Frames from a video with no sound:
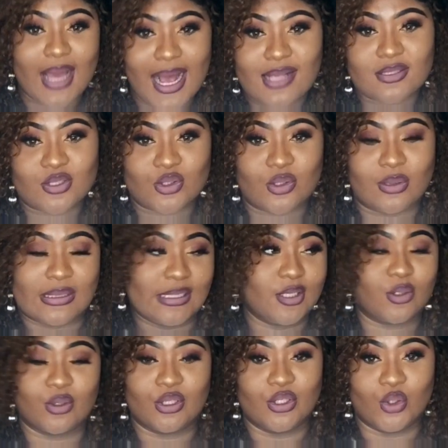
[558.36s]
has
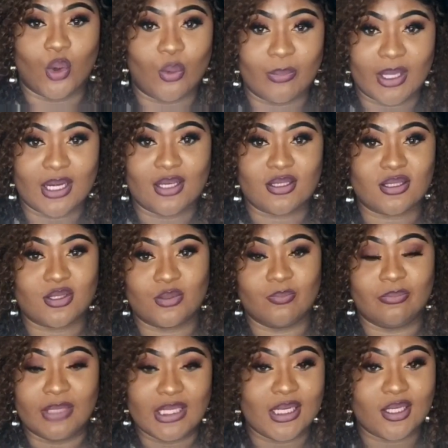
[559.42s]
literally no meaning to
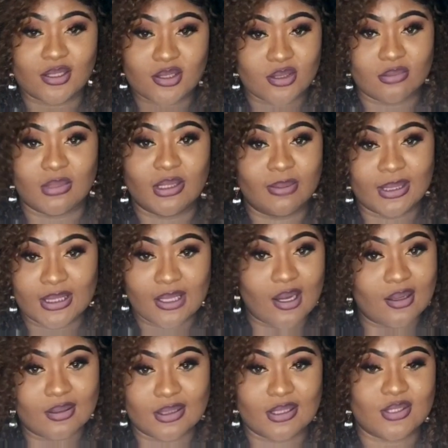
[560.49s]
me being
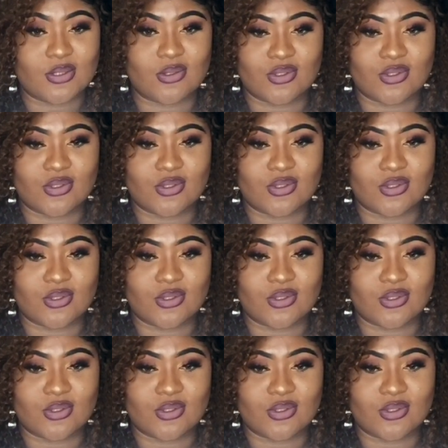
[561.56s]
Congolese.